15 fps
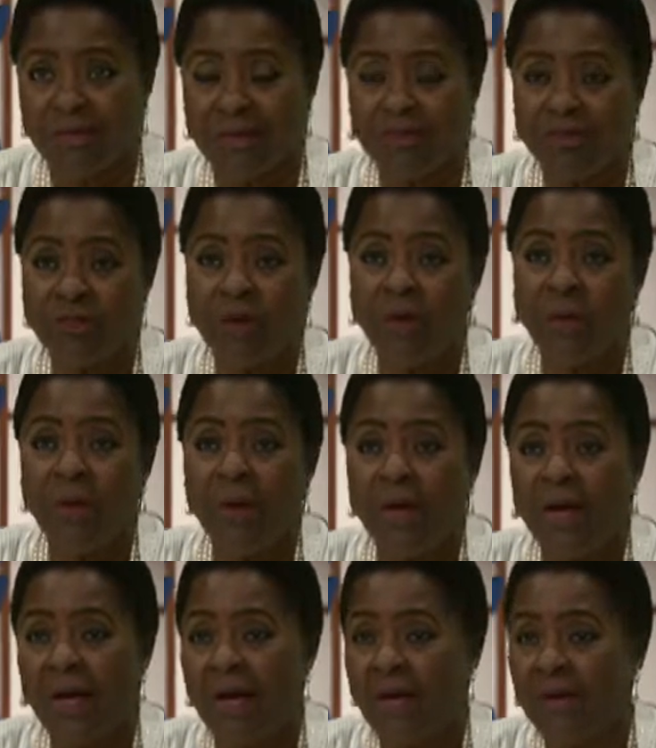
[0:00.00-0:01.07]
So
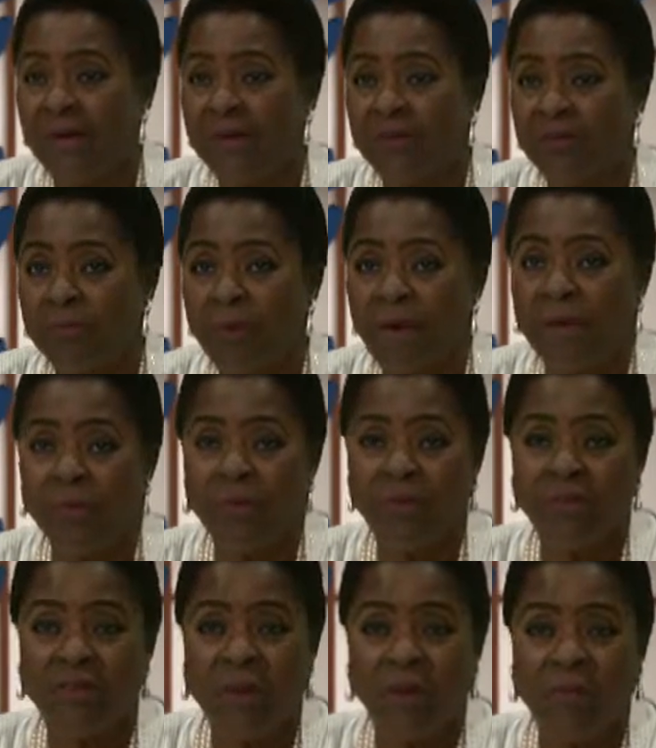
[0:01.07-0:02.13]
despite what
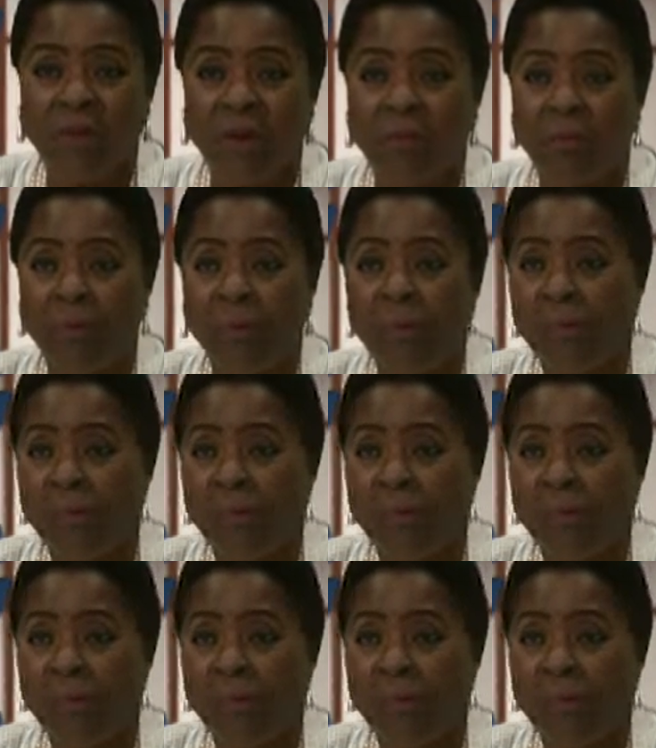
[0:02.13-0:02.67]
young people